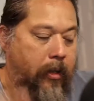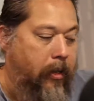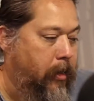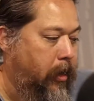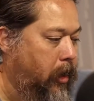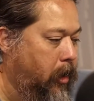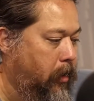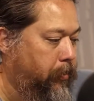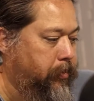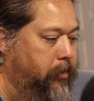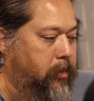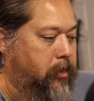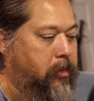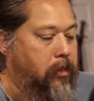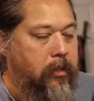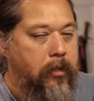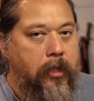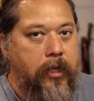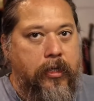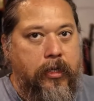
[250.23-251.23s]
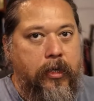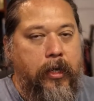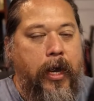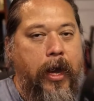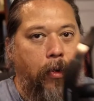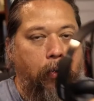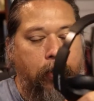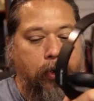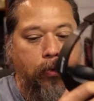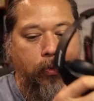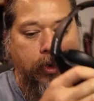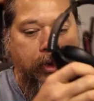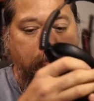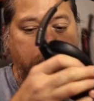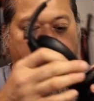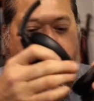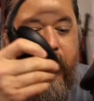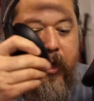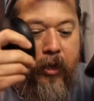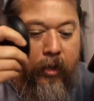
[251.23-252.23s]
helps because yeah, when you
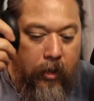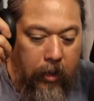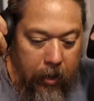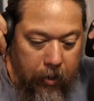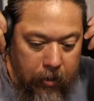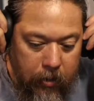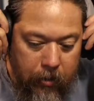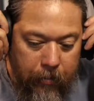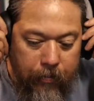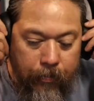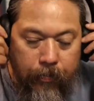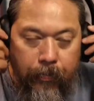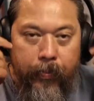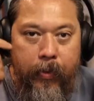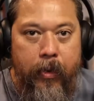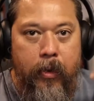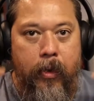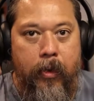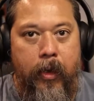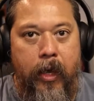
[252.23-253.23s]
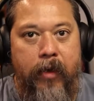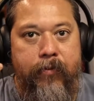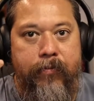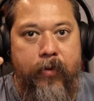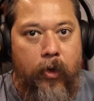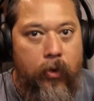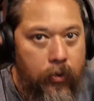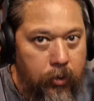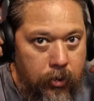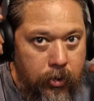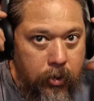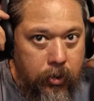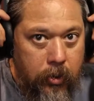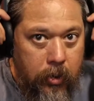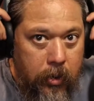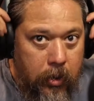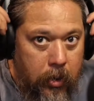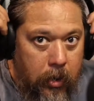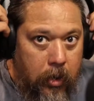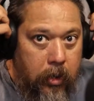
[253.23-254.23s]
plug in the headphones.
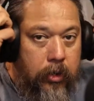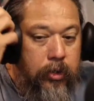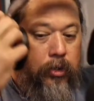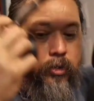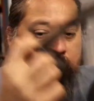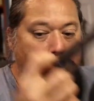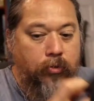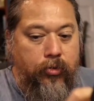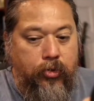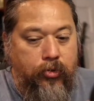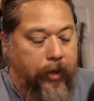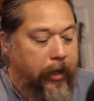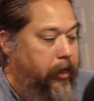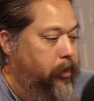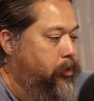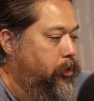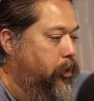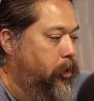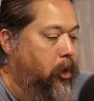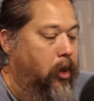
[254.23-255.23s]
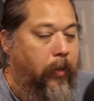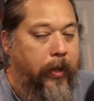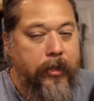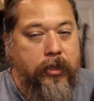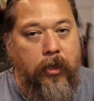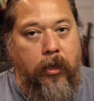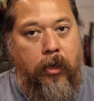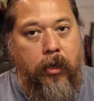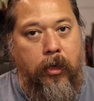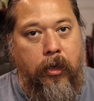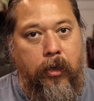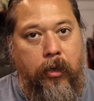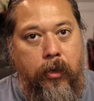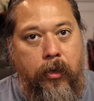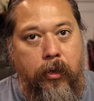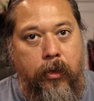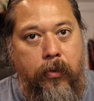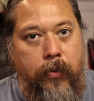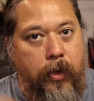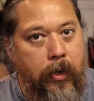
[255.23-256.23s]
Straight into the GoXLR,
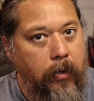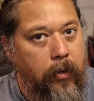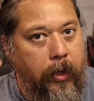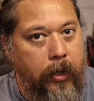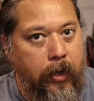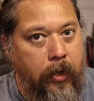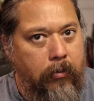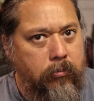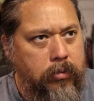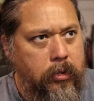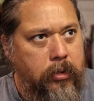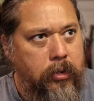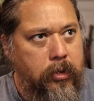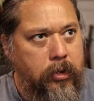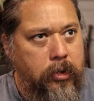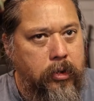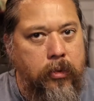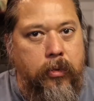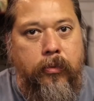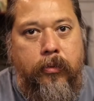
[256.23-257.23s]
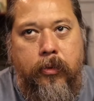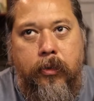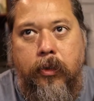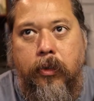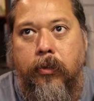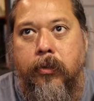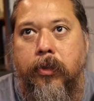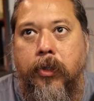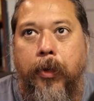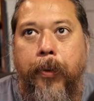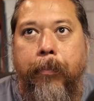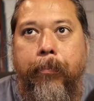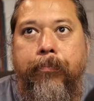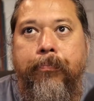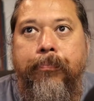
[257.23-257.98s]
you hear like a, you know, so.